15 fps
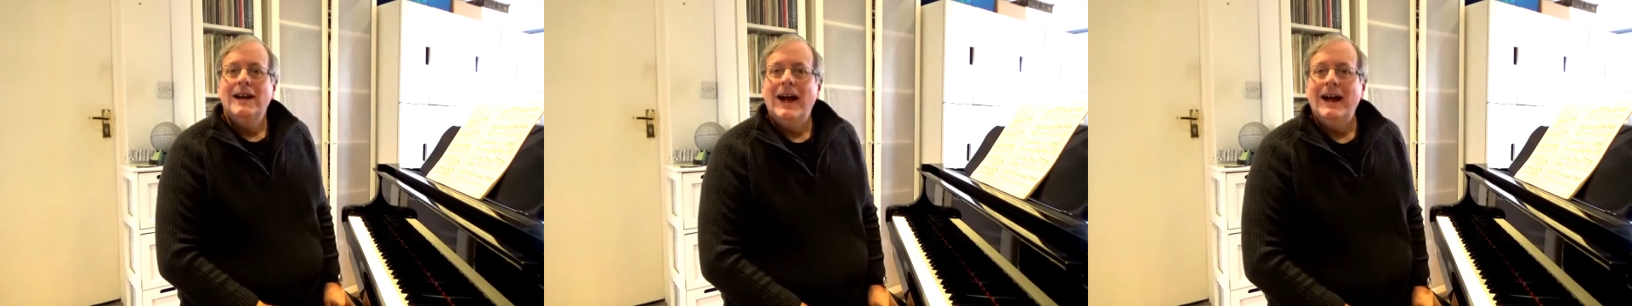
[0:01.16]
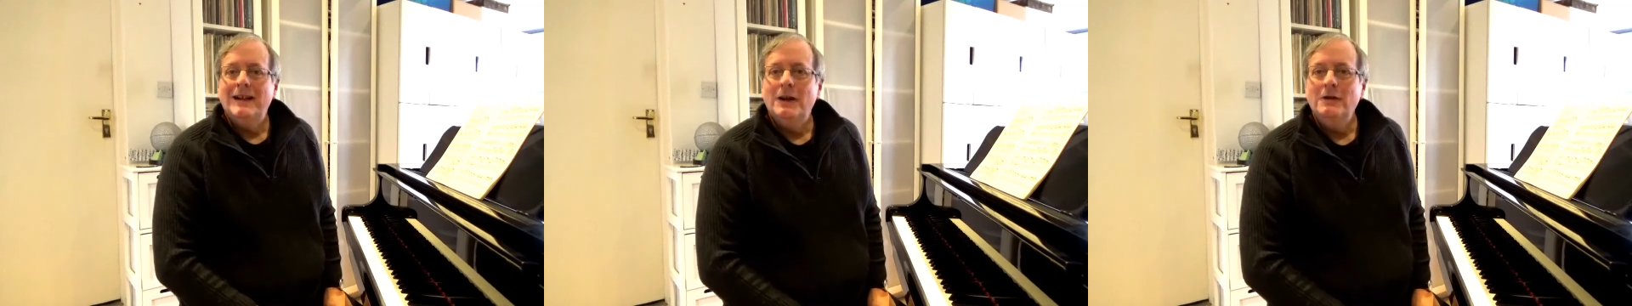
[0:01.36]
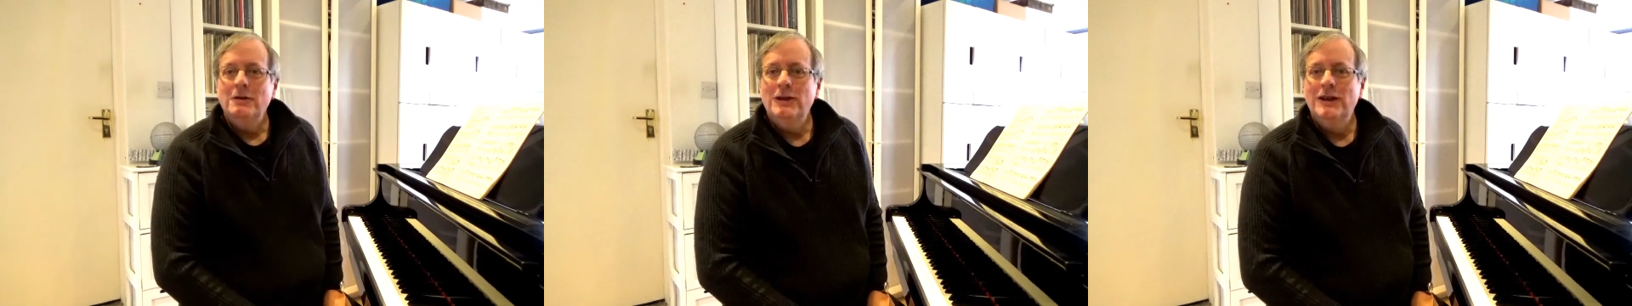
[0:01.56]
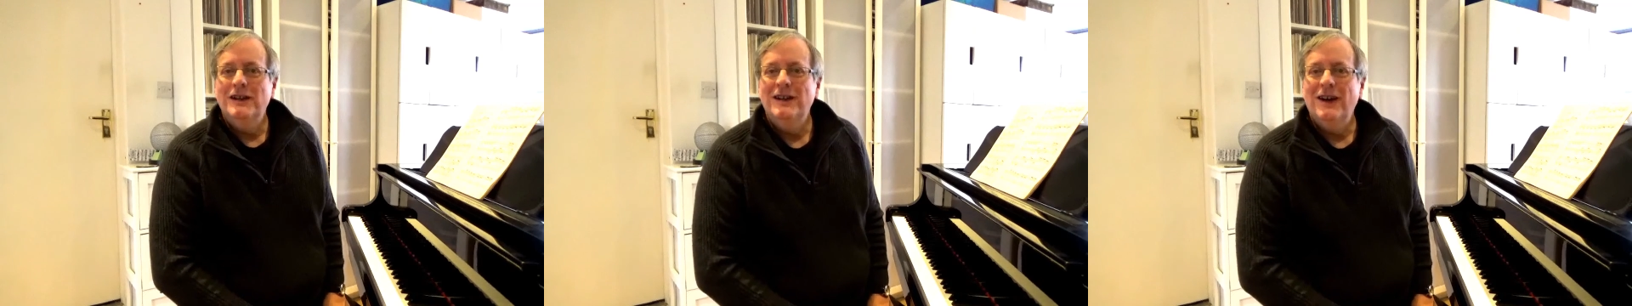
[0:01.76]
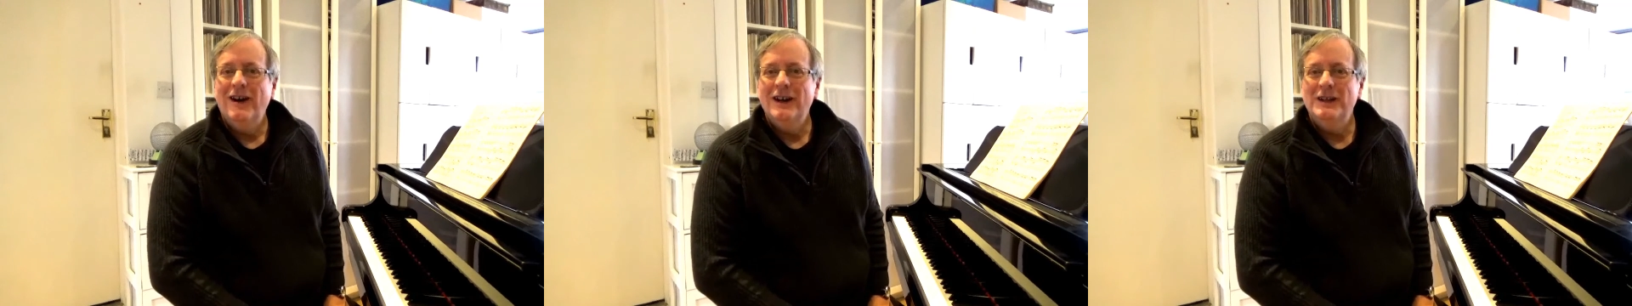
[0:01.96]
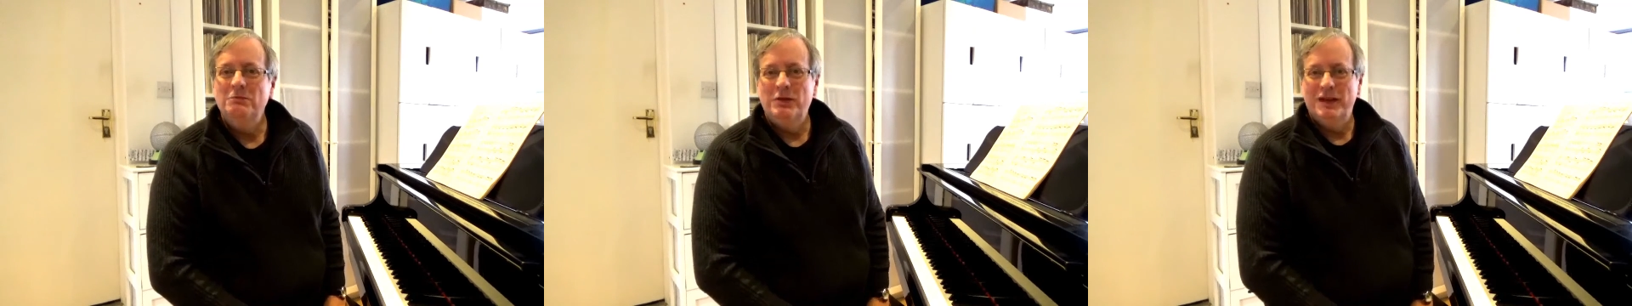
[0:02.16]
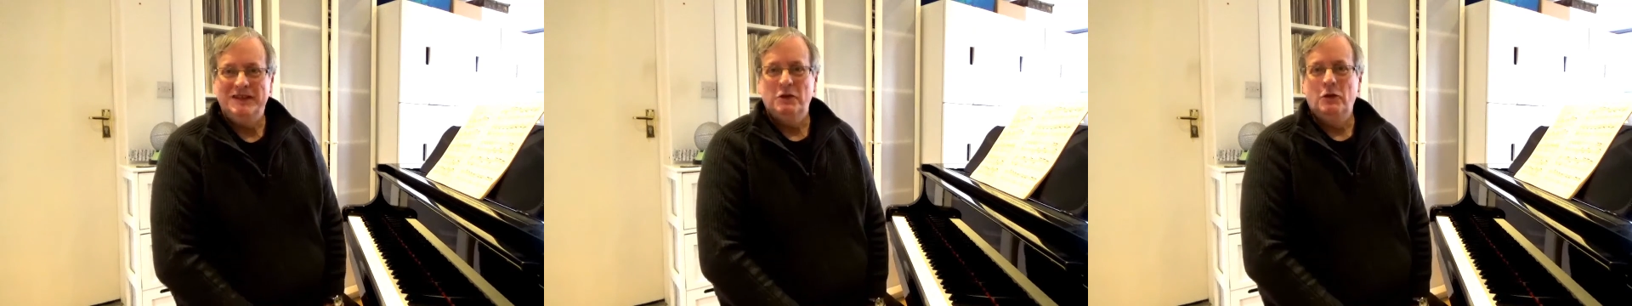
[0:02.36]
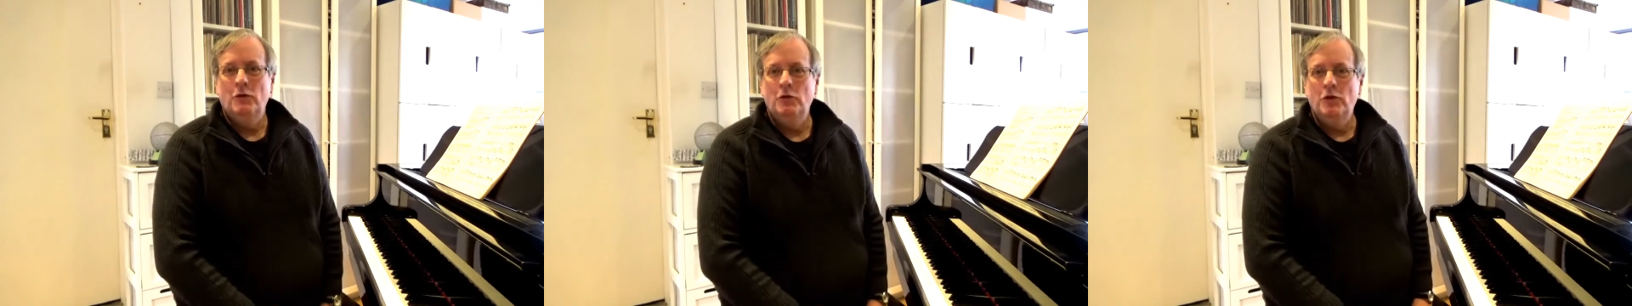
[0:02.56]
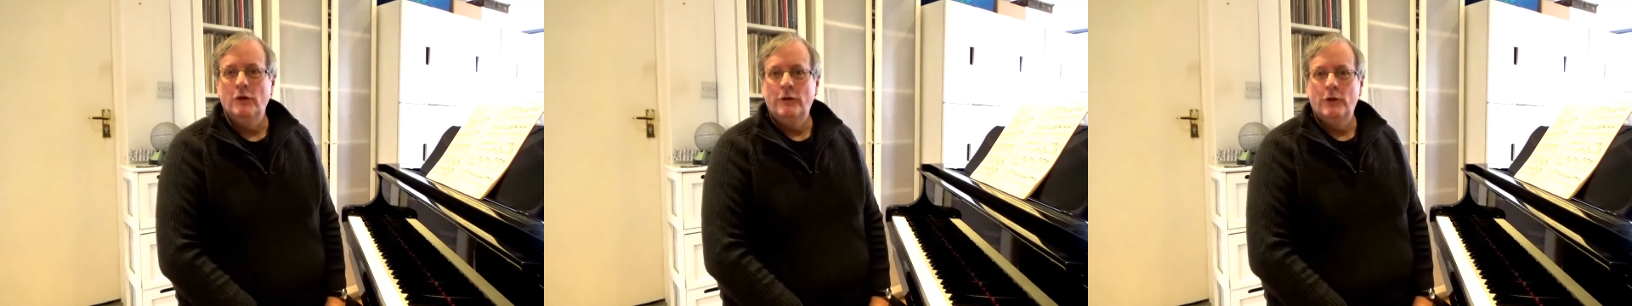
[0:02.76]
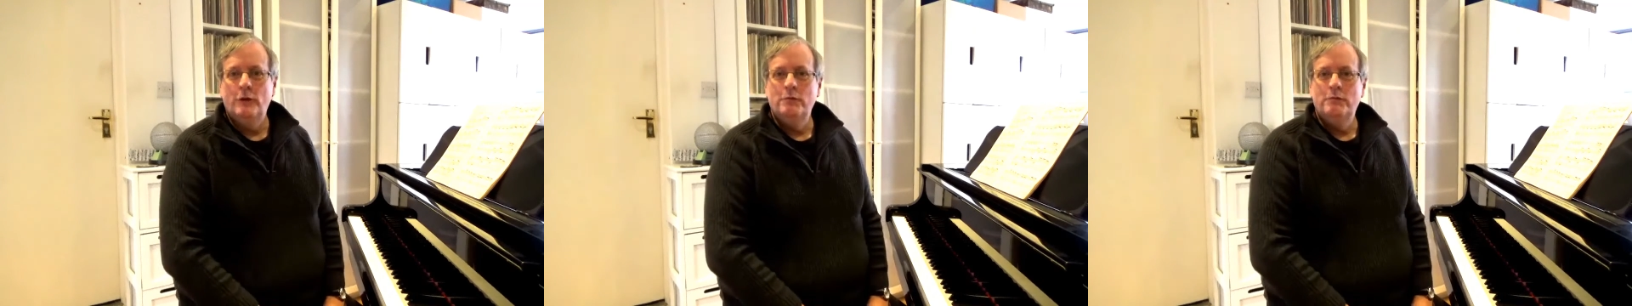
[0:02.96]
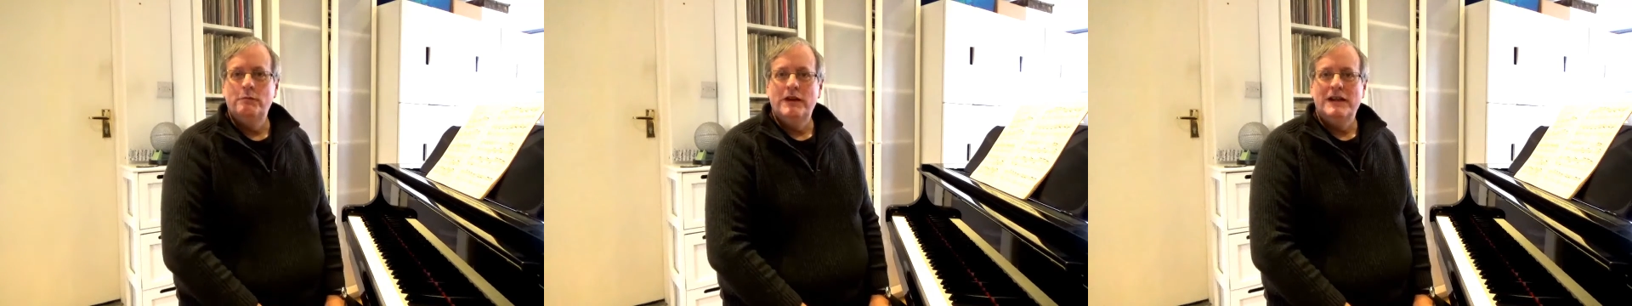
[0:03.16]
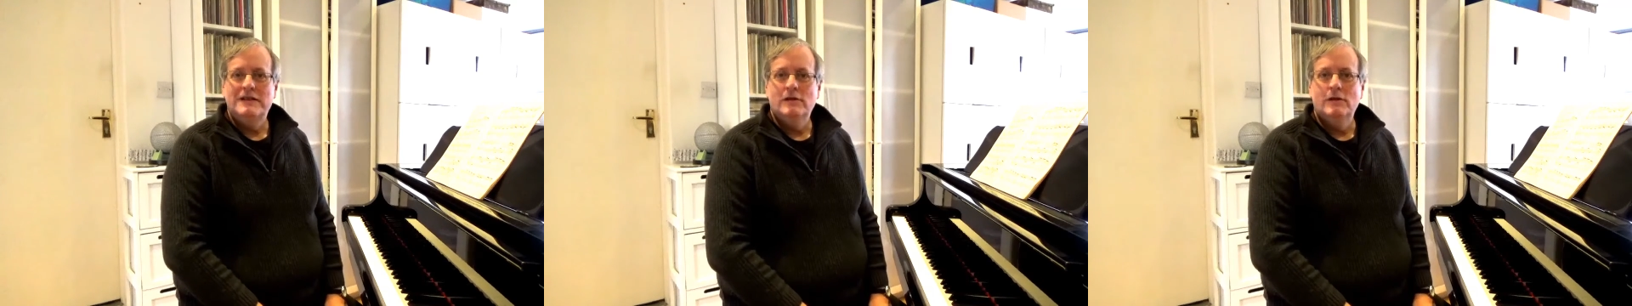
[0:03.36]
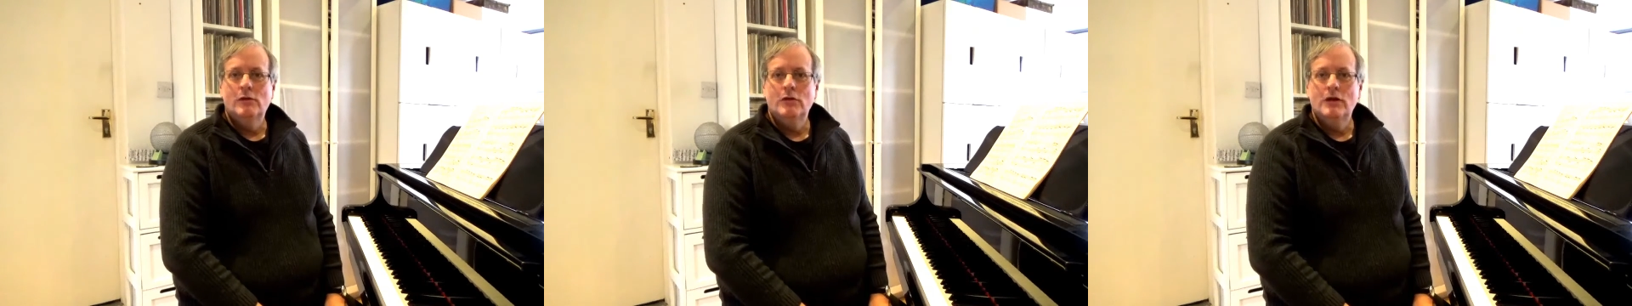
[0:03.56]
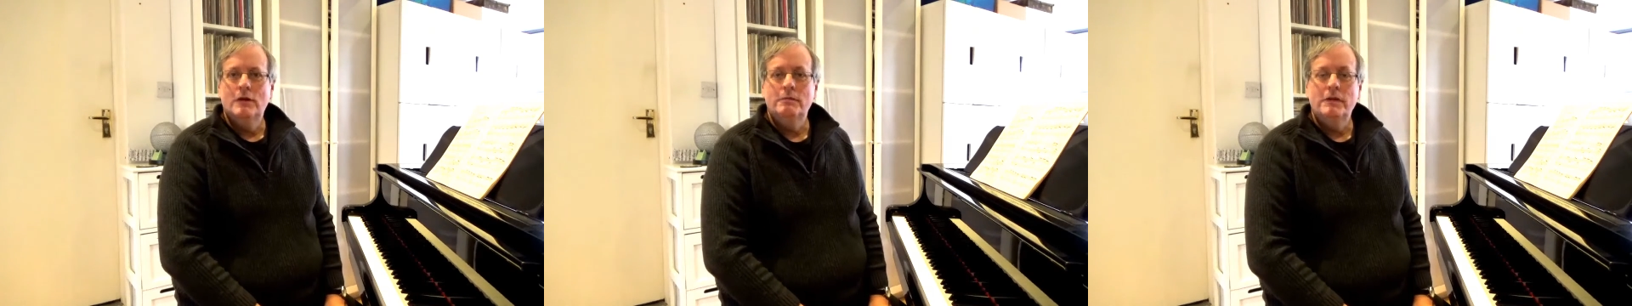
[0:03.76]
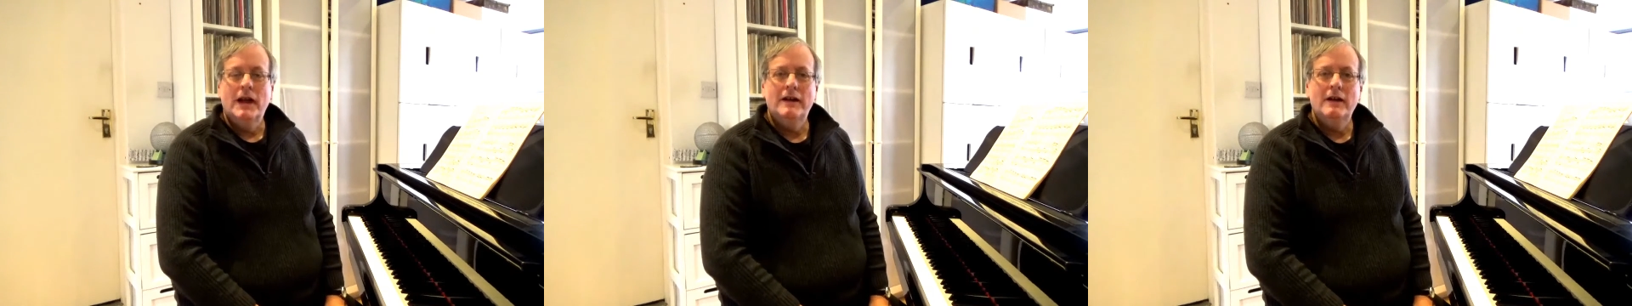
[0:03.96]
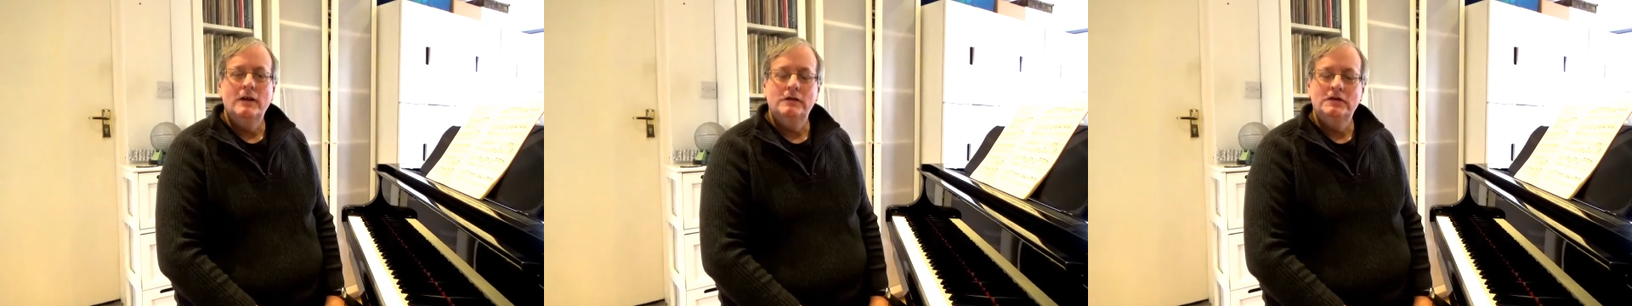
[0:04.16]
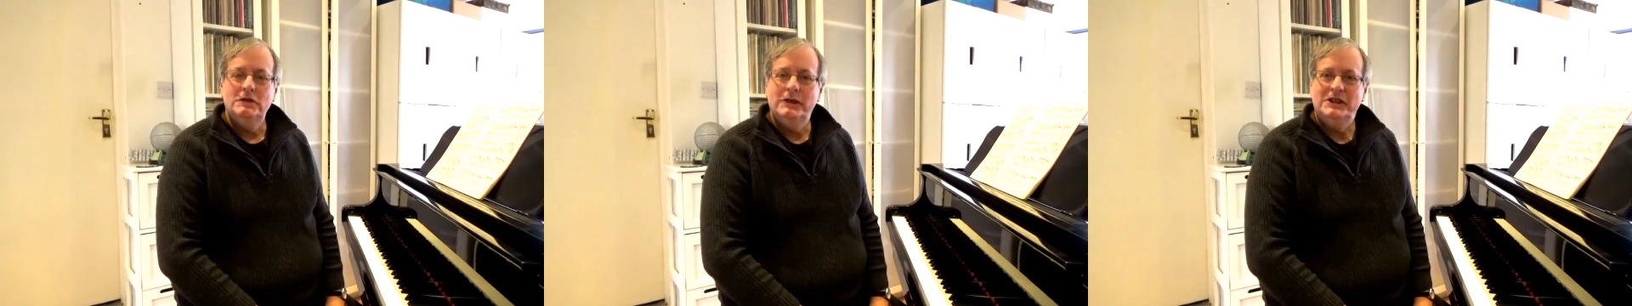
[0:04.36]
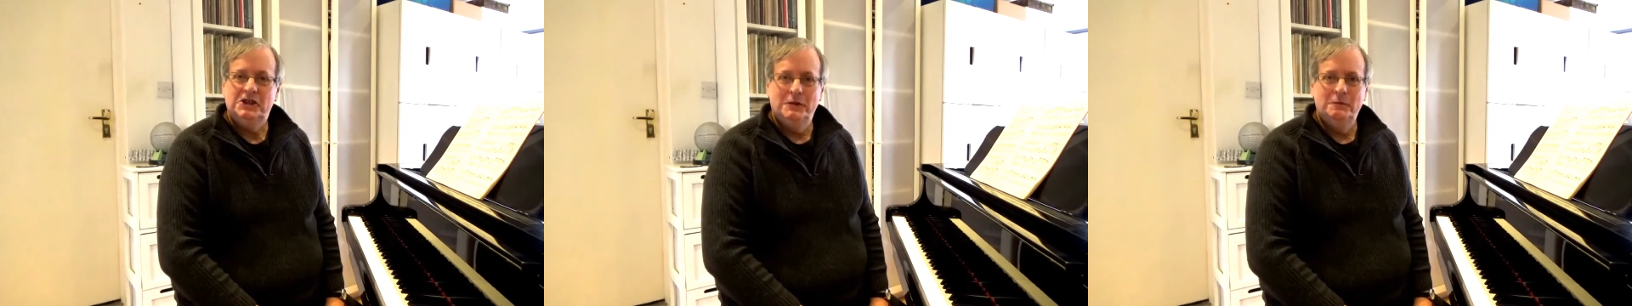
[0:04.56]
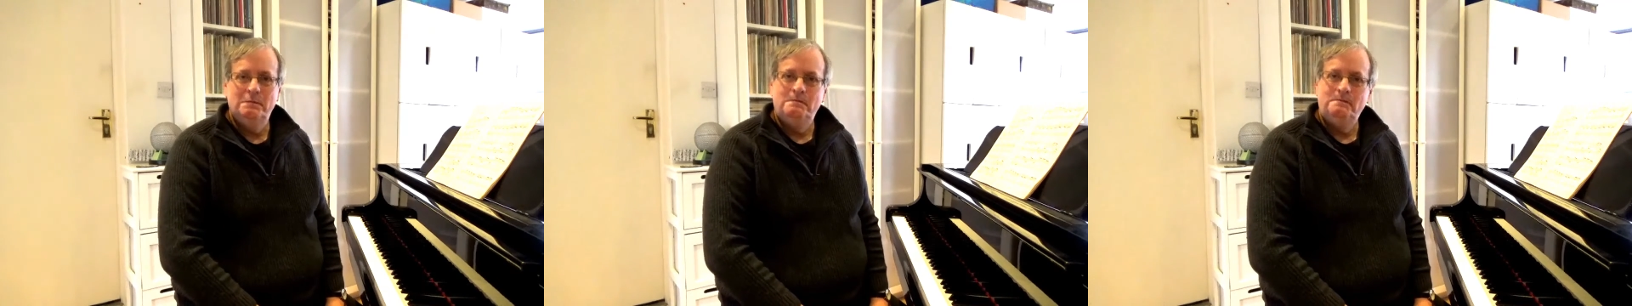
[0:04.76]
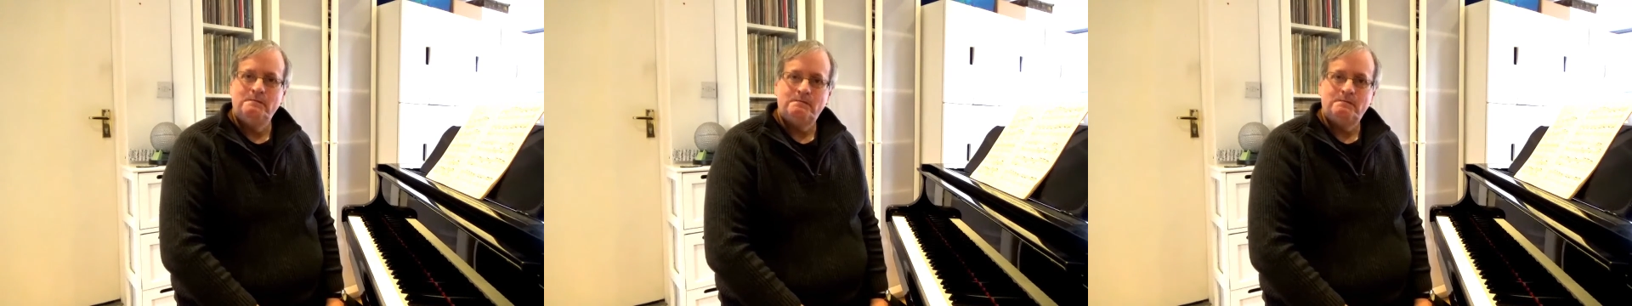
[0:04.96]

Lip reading: Hello, I'm Peter Orker from Peter Orker Piano Tuition,